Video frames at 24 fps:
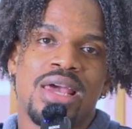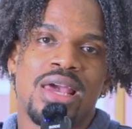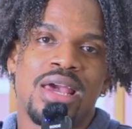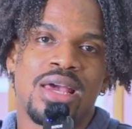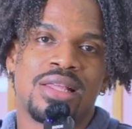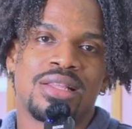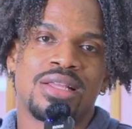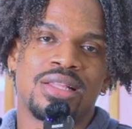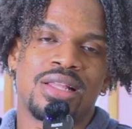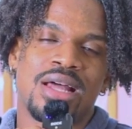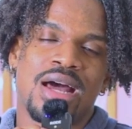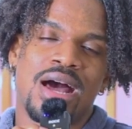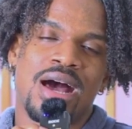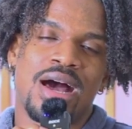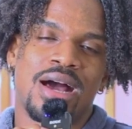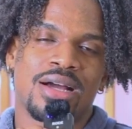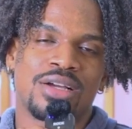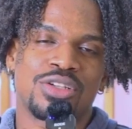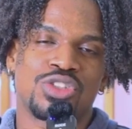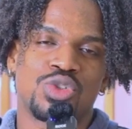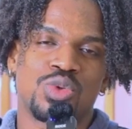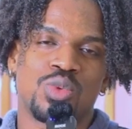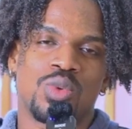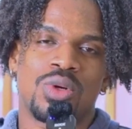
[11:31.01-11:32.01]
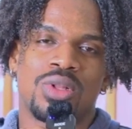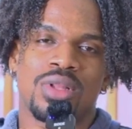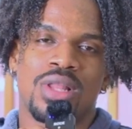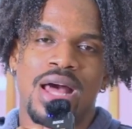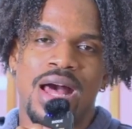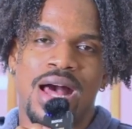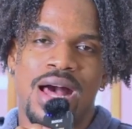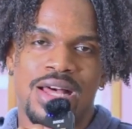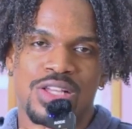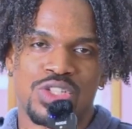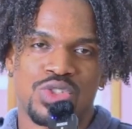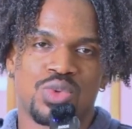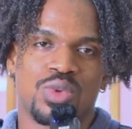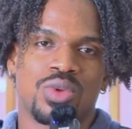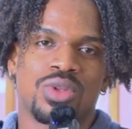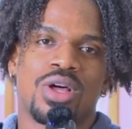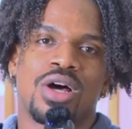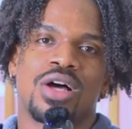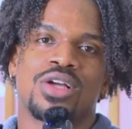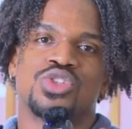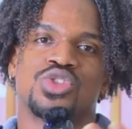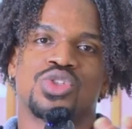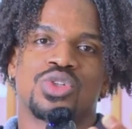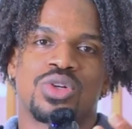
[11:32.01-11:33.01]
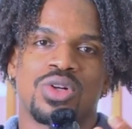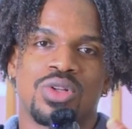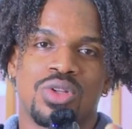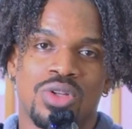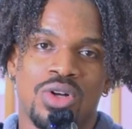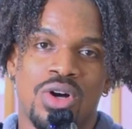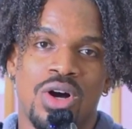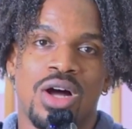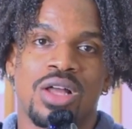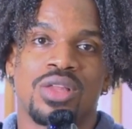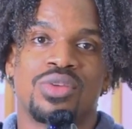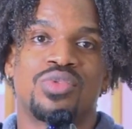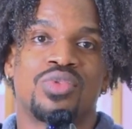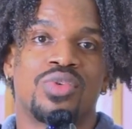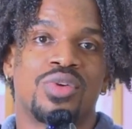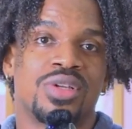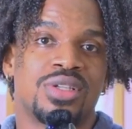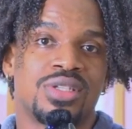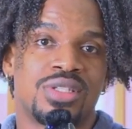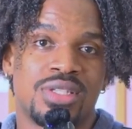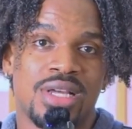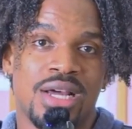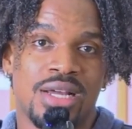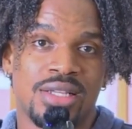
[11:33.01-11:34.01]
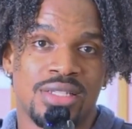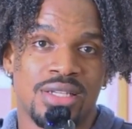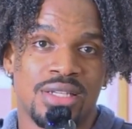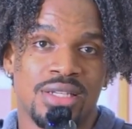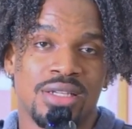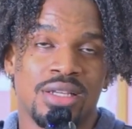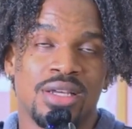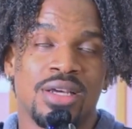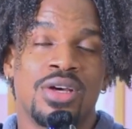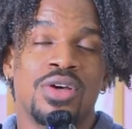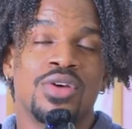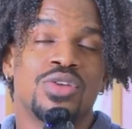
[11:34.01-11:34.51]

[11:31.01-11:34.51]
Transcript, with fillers: in an actual astrological conference setting.